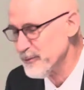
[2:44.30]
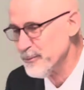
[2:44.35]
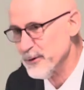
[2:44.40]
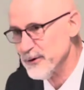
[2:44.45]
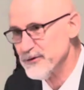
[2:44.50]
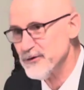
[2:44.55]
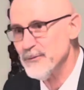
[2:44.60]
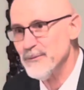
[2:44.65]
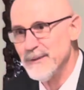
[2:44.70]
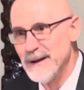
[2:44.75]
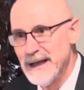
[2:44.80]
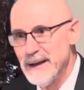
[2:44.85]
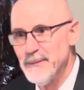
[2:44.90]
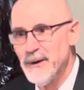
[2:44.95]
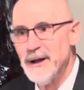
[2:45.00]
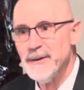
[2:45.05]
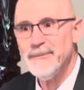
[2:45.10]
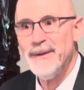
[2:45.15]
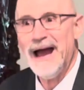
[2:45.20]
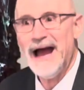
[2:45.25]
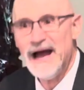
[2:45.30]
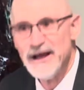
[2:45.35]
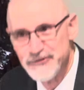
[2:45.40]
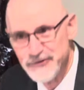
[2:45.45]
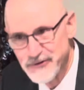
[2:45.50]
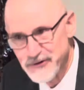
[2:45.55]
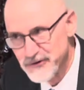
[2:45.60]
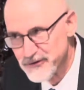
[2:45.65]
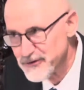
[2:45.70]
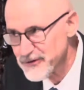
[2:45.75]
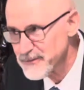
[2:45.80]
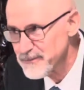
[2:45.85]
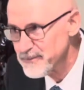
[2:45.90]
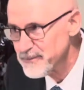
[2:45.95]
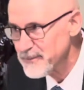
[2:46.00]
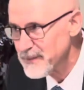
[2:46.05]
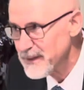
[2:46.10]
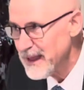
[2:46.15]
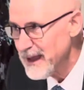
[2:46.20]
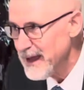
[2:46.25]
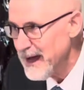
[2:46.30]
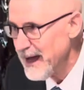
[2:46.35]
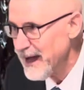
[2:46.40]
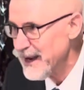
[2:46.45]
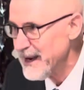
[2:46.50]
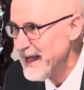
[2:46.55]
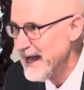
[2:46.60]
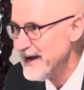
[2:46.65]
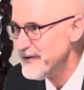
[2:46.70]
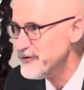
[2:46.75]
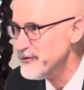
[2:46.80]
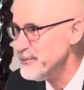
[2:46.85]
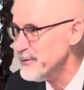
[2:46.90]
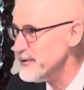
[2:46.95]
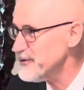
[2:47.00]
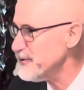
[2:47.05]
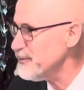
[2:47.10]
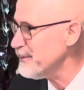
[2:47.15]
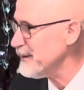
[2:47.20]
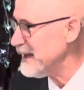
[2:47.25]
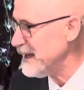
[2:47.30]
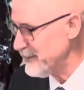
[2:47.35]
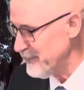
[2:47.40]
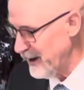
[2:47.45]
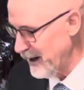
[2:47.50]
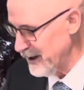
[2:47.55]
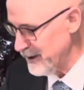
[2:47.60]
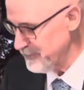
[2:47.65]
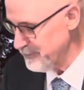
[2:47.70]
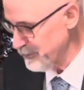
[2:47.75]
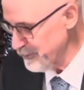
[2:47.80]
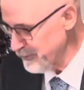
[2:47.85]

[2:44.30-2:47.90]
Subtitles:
to put the blame on pastors. I'd have to put the blame on